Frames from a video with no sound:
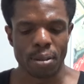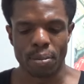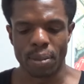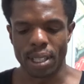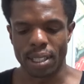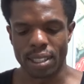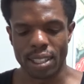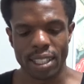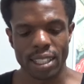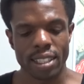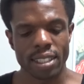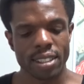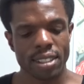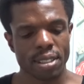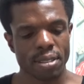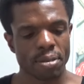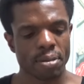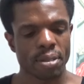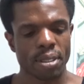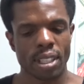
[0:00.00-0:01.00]
But
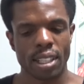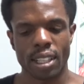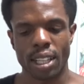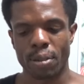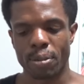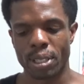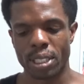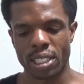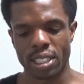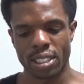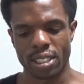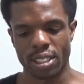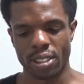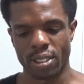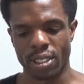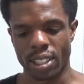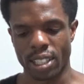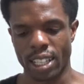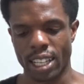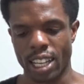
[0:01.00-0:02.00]
these I mean, just
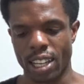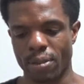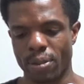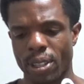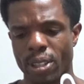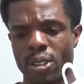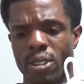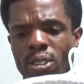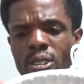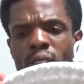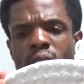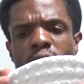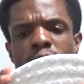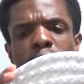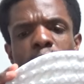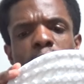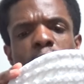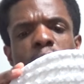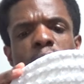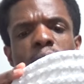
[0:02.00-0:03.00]
looking at them, they're
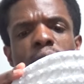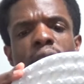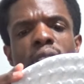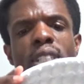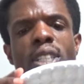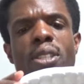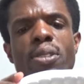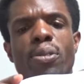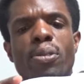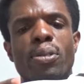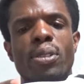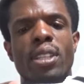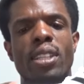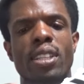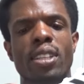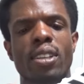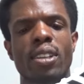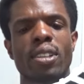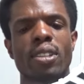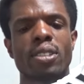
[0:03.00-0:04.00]
also more see-through than
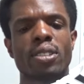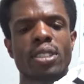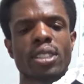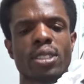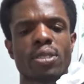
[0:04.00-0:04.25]
the others,